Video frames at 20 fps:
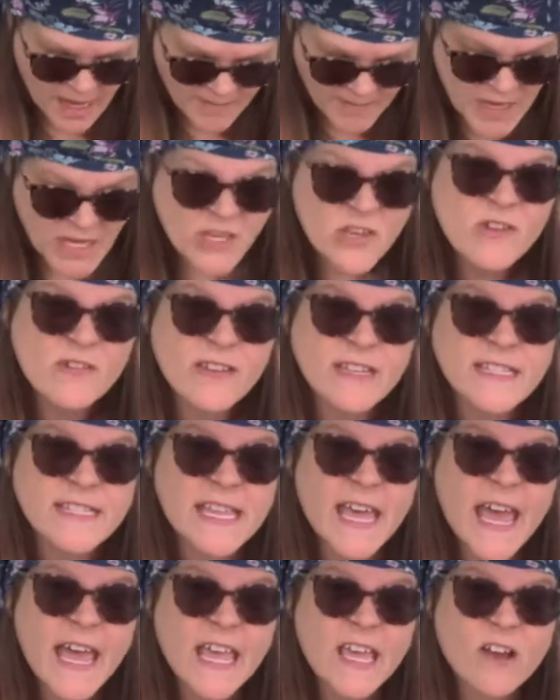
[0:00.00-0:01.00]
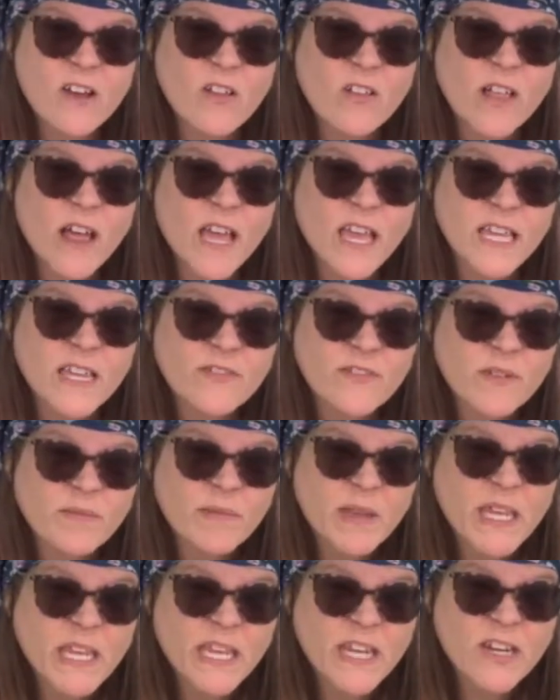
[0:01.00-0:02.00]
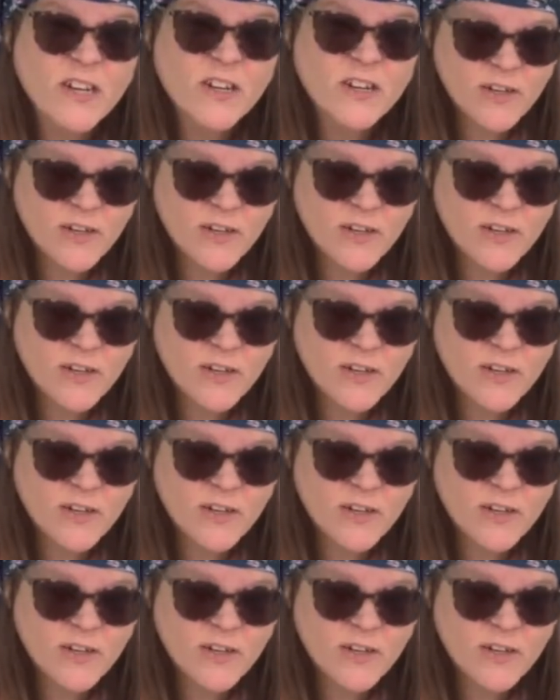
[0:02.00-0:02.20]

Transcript: I mean, you could tell, like, from here